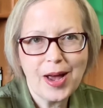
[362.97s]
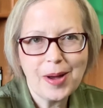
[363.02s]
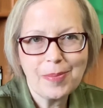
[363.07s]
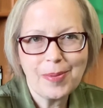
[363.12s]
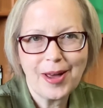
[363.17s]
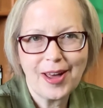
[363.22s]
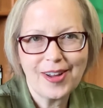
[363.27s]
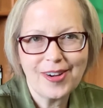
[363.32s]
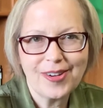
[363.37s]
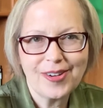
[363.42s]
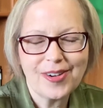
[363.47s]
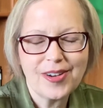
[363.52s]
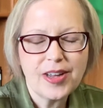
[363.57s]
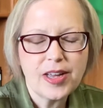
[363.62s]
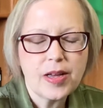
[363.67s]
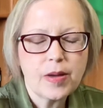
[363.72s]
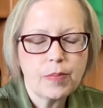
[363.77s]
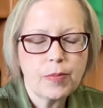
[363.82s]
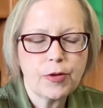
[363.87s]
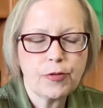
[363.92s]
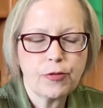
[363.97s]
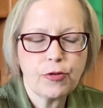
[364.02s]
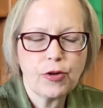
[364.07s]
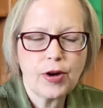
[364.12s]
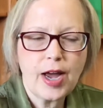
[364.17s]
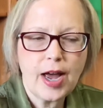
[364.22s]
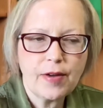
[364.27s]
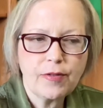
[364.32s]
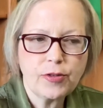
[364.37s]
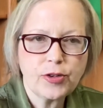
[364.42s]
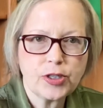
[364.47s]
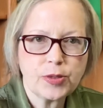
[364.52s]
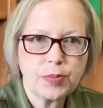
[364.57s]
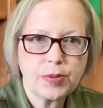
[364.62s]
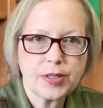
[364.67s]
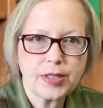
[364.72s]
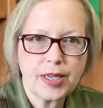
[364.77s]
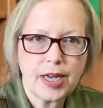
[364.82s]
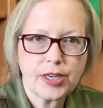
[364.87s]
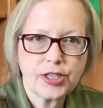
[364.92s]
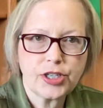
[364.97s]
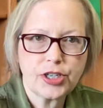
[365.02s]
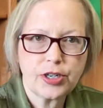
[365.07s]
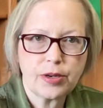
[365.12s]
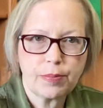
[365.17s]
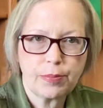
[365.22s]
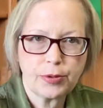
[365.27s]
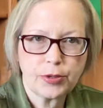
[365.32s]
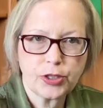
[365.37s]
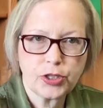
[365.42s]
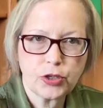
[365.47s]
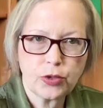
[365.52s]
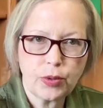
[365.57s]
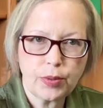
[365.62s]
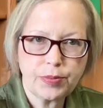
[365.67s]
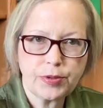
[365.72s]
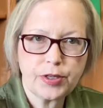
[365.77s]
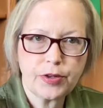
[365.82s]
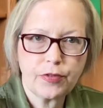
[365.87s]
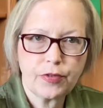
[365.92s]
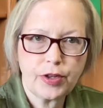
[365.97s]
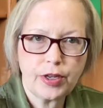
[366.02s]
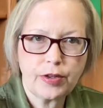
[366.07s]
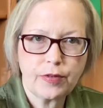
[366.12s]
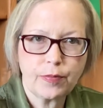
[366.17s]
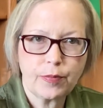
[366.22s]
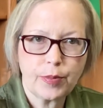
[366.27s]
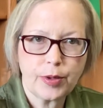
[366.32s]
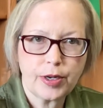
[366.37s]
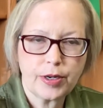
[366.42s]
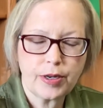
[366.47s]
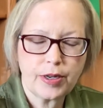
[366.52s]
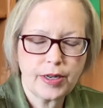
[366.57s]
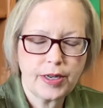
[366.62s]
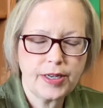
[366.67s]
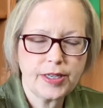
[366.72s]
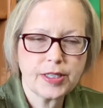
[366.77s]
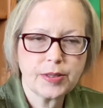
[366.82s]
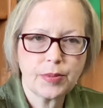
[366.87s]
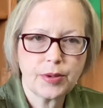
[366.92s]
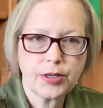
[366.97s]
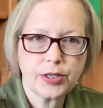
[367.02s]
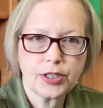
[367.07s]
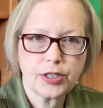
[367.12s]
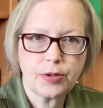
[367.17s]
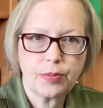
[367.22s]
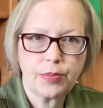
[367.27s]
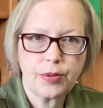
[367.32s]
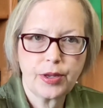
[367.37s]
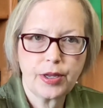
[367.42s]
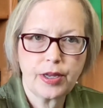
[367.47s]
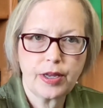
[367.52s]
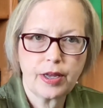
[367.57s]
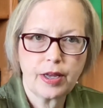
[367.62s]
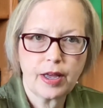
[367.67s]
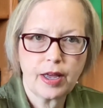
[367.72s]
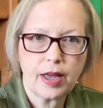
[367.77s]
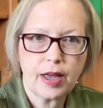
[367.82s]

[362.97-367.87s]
pattern, but for adverse possession, a prescriptive easement to be